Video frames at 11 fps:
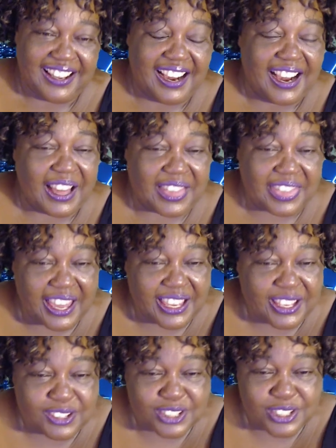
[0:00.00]
Uh,
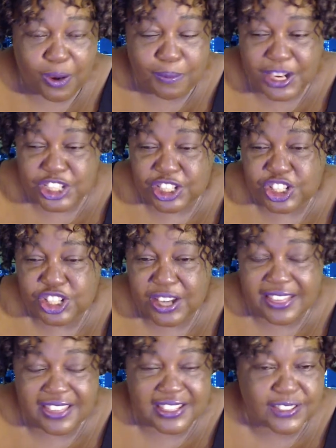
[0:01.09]
thank you so much and share
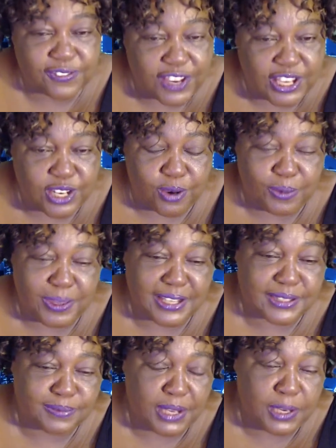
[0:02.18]
this video with
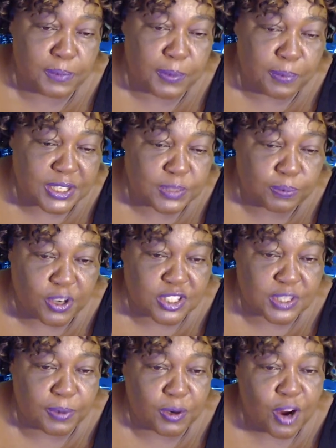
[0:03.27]
as many people as
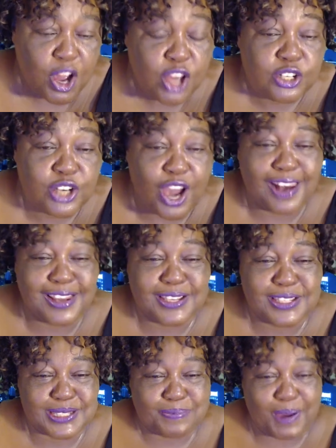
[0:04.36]
possible. Knowledge
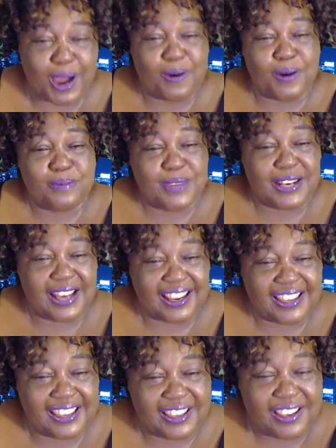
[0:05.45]
power.
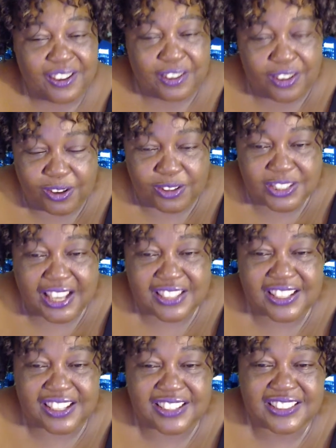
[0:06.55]
Minage, Los
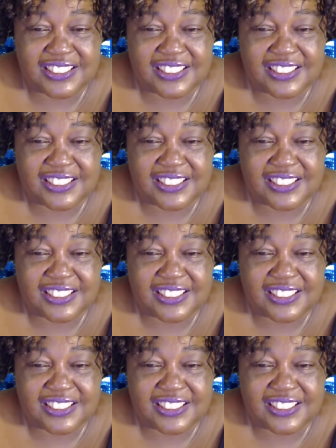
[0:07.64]
Angeles.